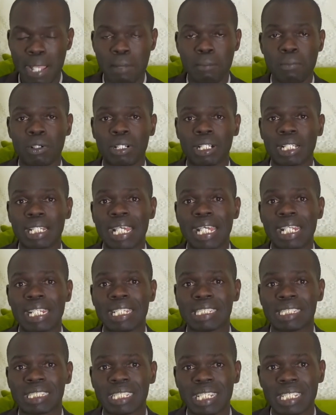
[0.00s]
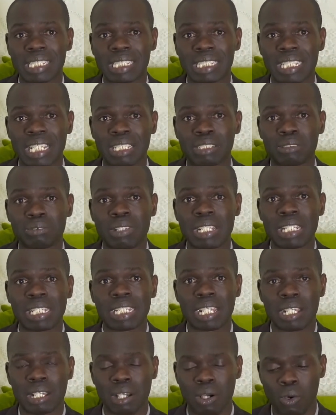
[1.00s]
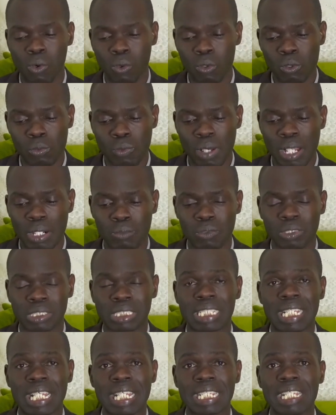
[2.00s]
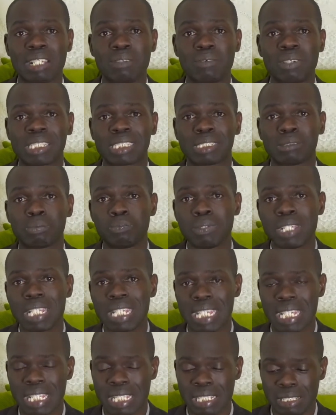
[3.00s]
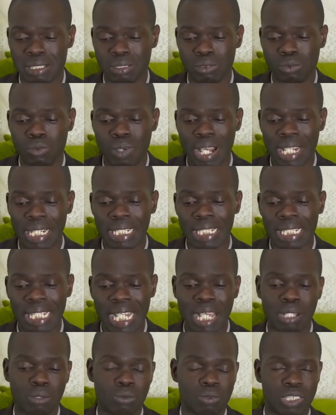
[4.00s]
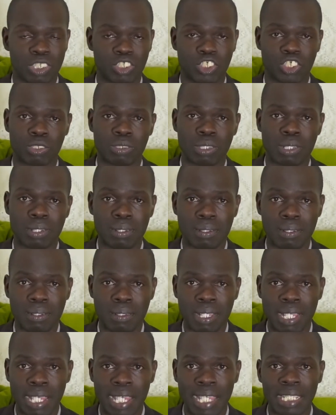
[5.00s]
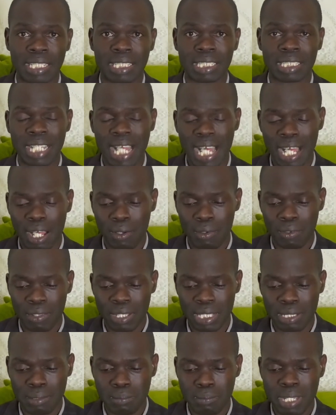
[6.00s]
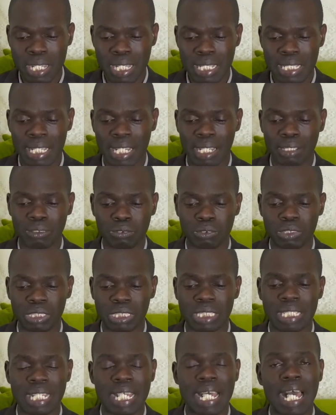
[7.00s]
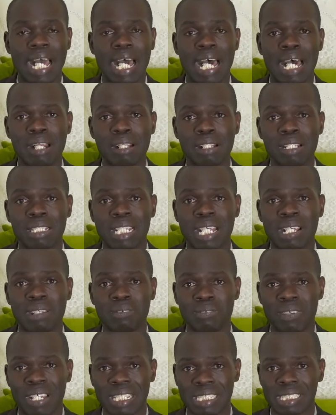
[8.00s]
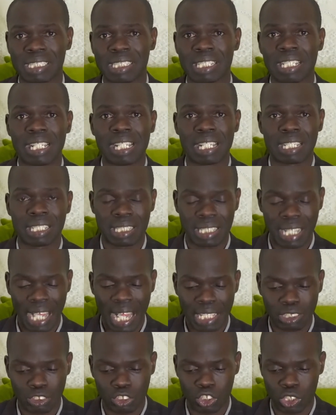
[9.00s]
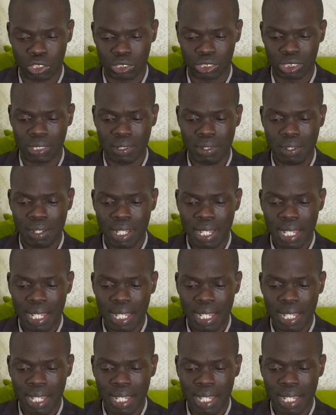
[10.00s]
Bible clearly says that when the whole world was there, they were speaking one language. And now in many countries there are diverse cultures.